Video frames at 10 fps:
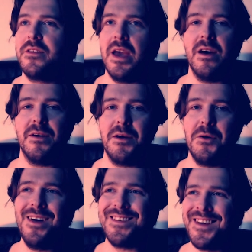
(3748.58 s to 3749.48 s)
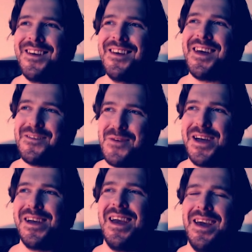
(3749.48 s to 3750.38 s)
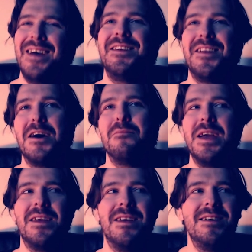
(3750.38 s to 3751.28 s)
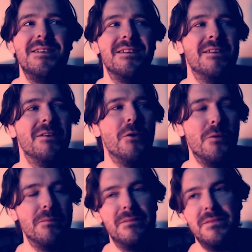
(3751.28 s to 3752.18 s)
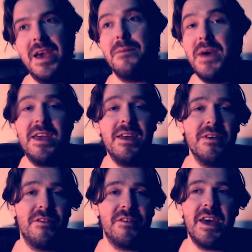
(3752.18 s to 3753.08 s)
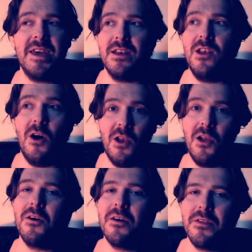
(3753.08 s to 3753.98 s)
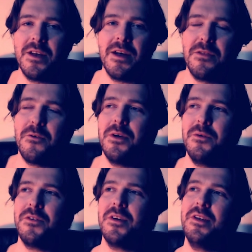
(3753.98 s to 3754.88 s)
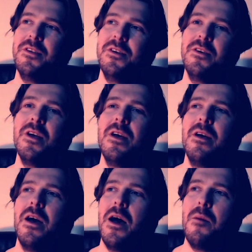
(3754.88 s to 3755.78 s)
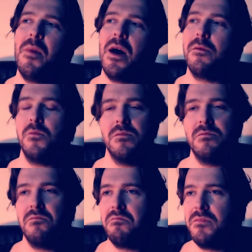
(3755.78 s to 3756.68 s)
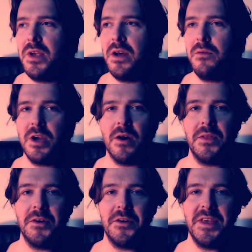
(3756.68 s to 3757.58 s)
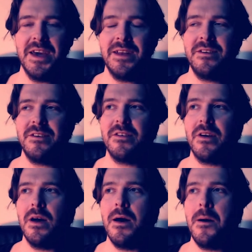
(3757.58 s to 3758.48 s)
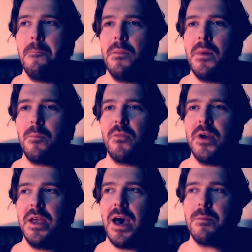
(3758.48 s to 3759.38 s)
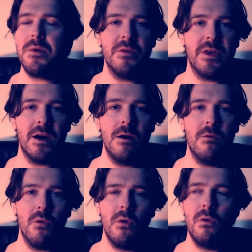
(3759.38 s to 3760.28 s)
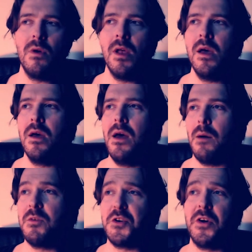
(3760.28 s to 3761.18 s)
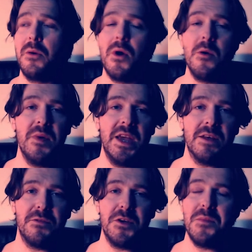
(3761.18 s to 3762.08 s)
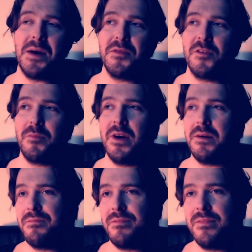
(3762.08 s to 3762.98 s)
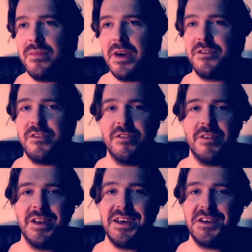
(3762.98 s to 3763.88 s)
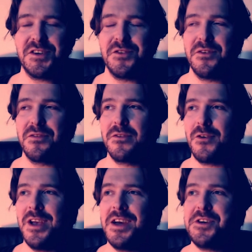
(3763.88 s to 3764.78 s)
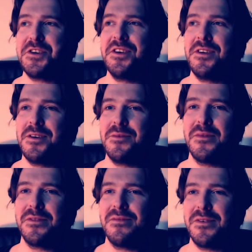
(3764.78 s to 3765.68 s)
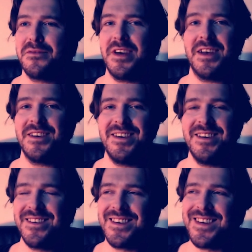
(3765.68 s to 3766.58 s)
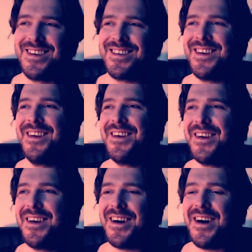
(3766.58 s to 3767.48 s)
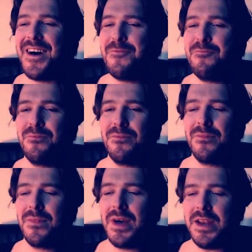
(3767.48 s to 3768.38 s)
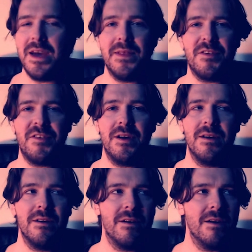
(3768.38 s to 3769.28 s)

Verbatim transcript: yeah, it ended up making this take a lot longer than I thought it was going to do. But, you know, we got there in the end. I'm pretty happy with it overall. I'm sure I won't be in a few months, but that's just the nature of creation, sadly. And yeah, that's it.